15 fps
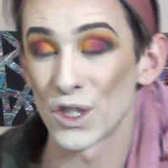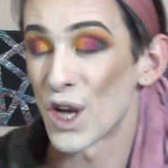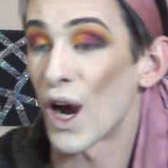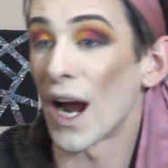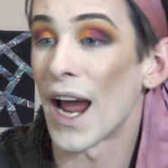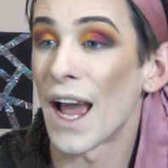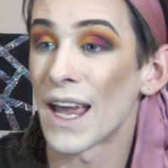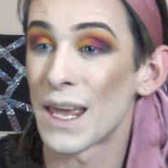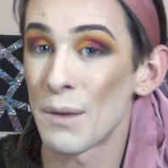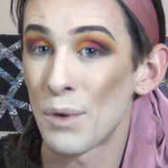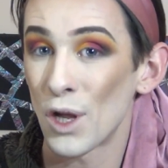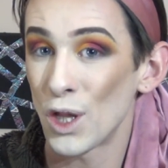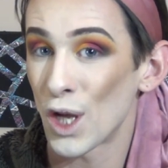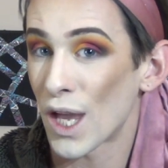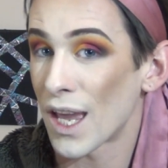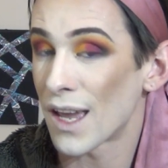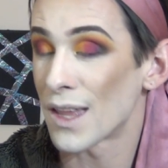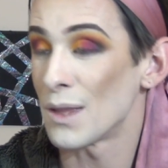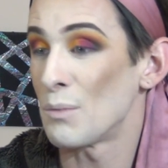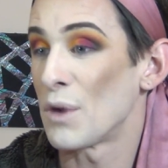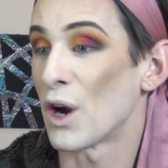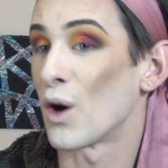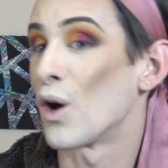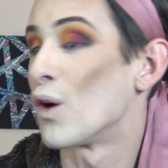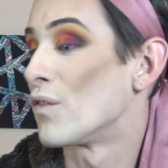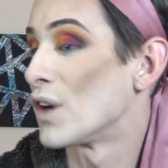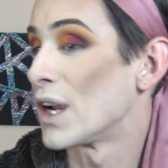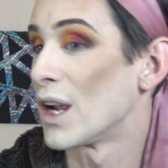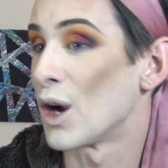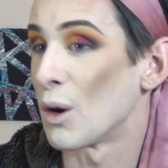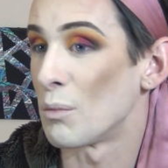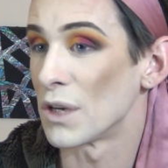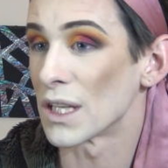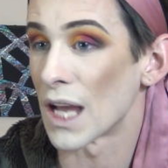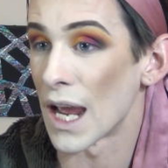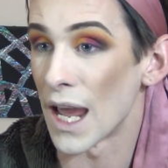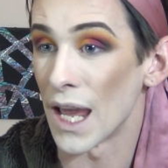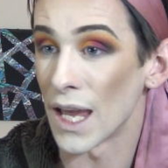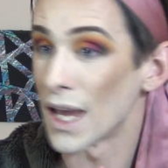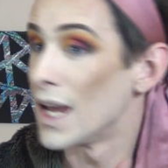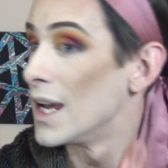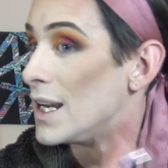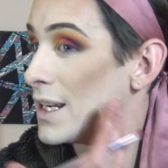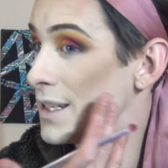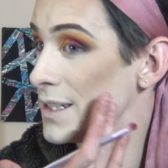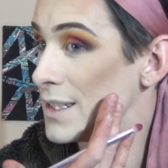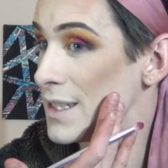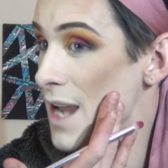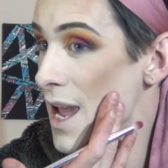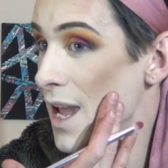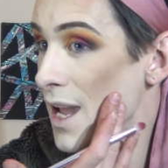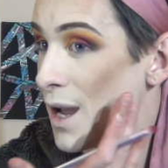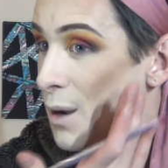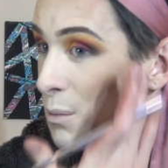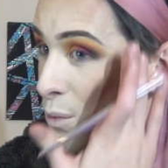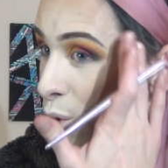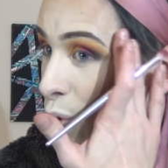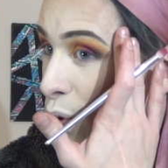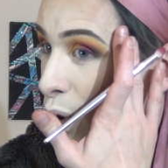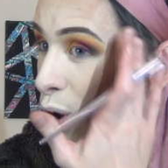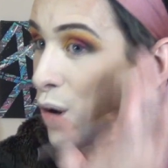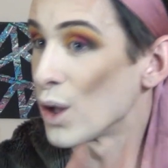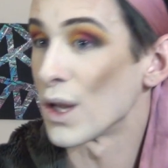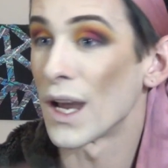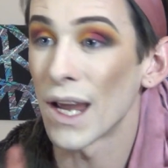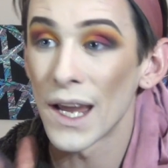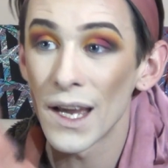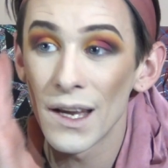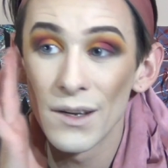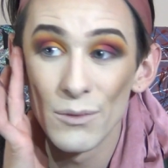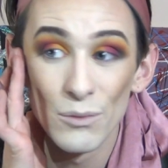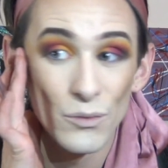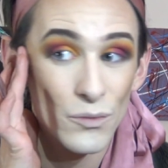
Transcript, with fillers: Sorry, I keep on looking in the mirror over here, but like, damn girl, like,